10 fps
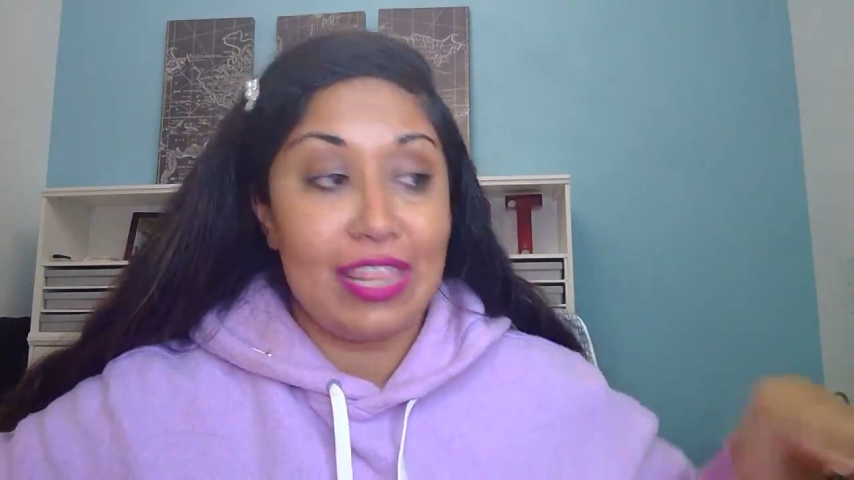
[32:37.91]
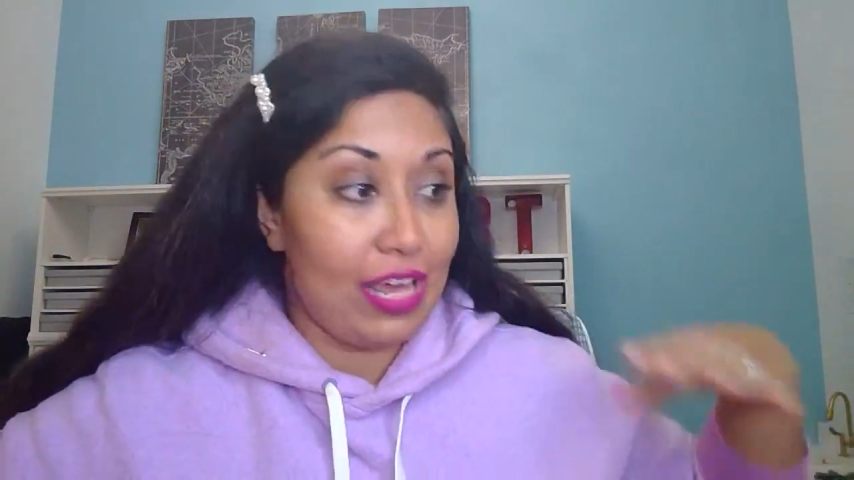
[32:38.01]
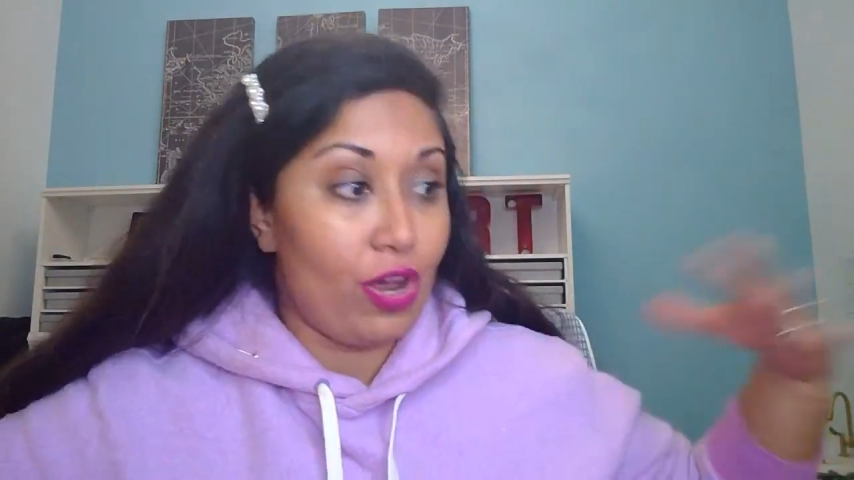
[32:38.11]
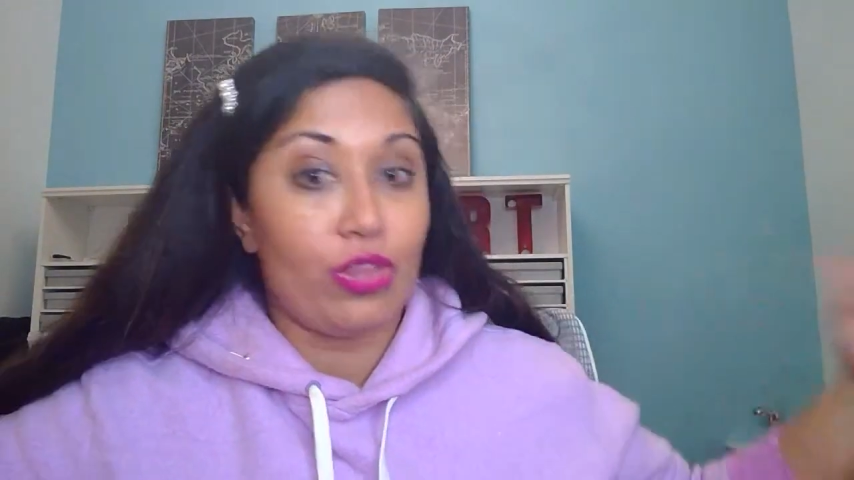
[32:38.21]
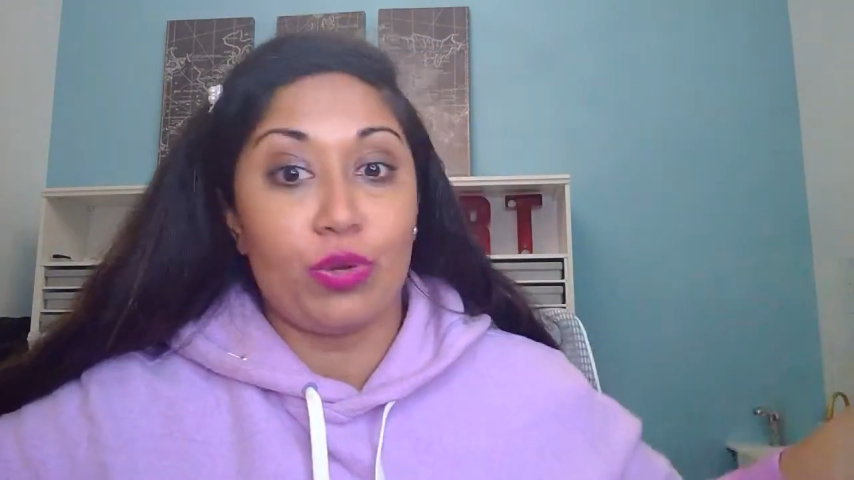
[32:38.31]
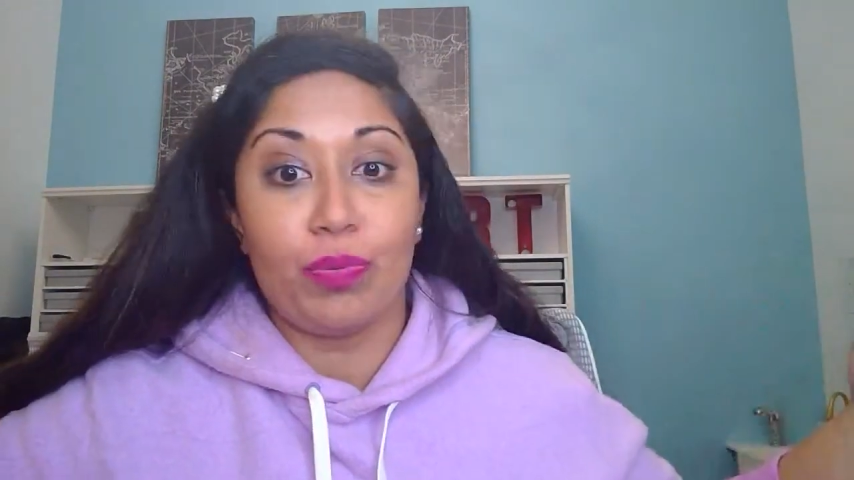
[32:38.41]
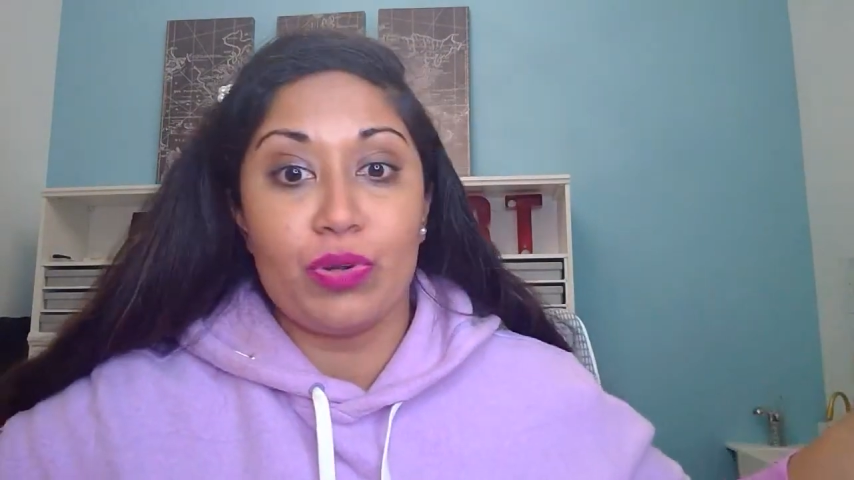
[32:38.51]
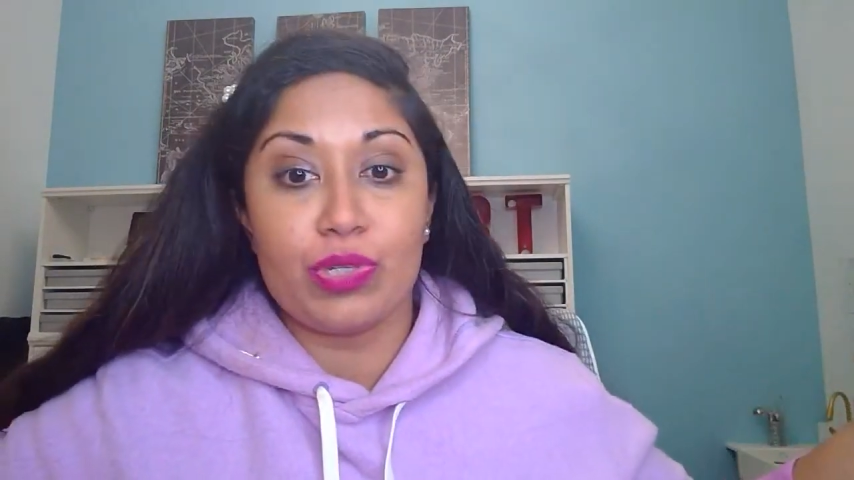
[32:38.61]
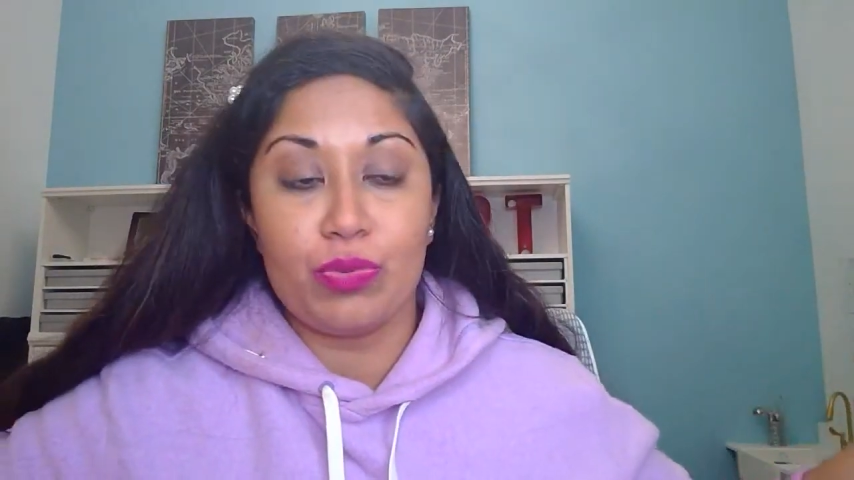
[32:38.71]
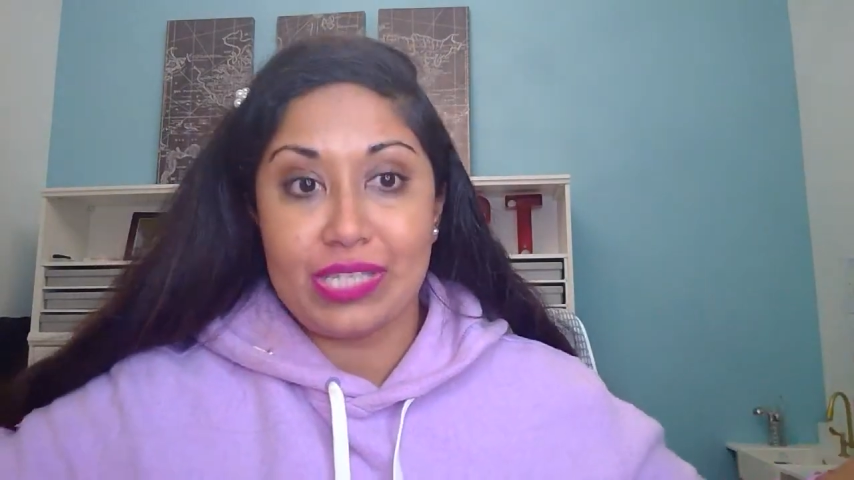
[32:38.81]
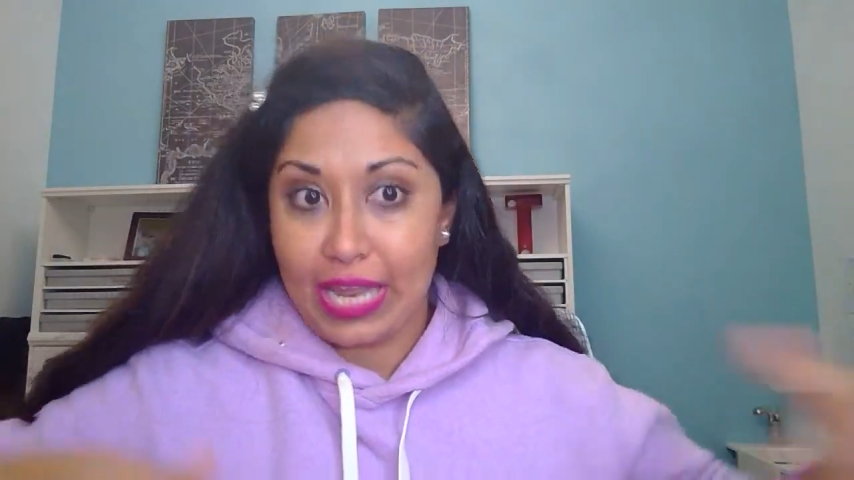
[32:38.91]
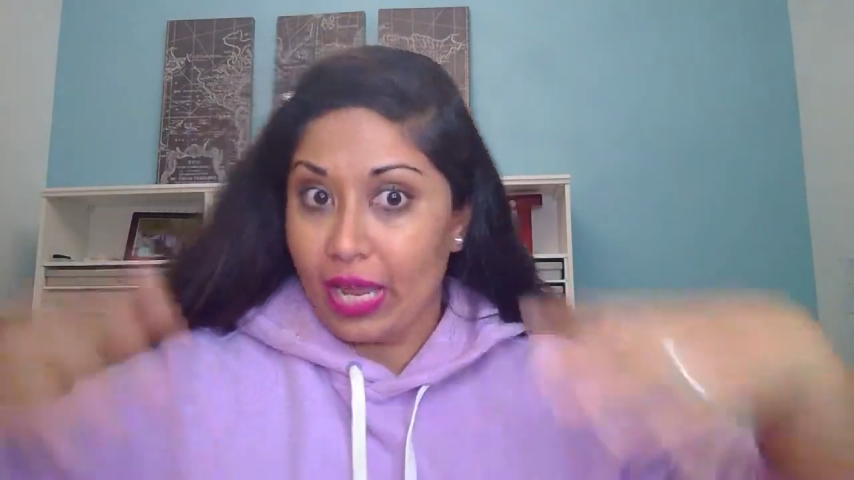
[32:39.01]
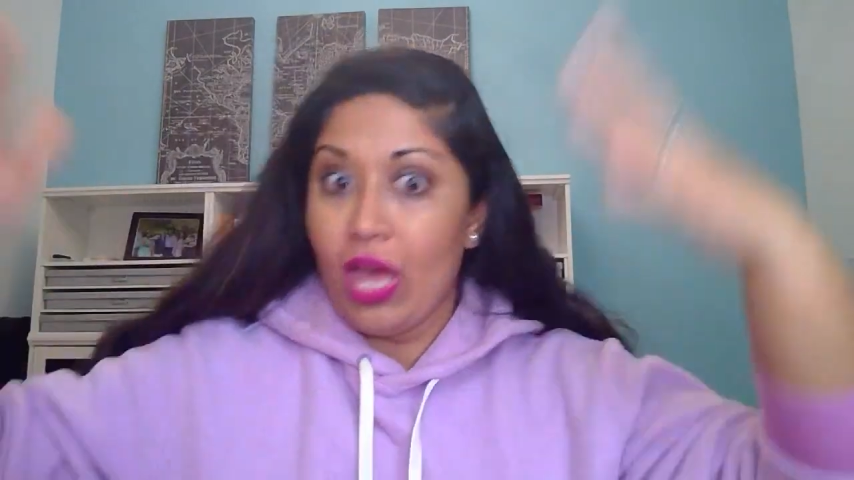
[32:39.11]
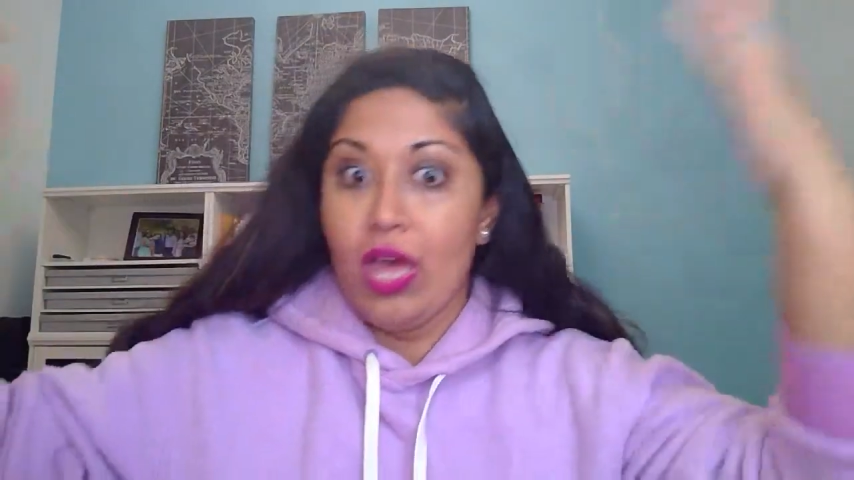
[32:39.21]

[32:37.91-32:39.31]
that other person was like,